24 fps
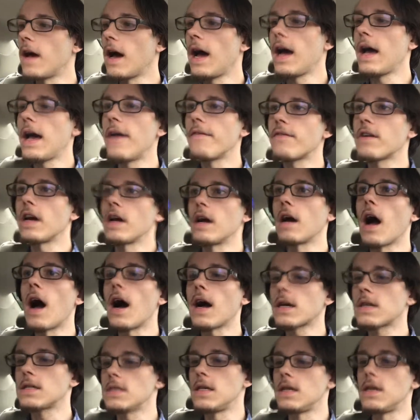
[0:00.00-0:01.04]
I have
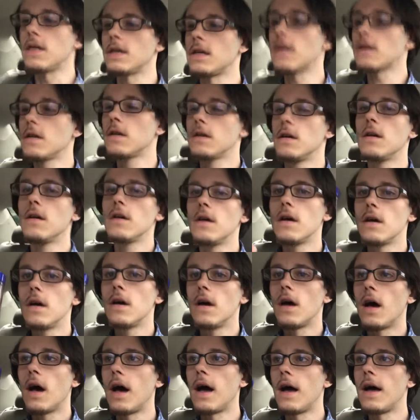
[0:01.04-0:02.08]
concocted,
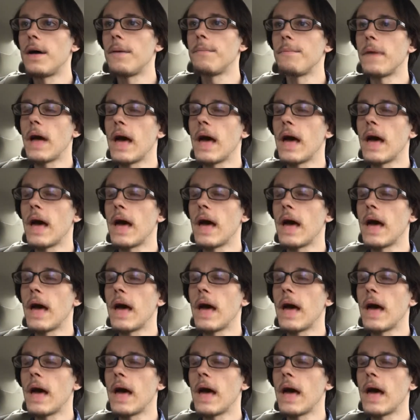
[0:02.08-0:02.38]
um,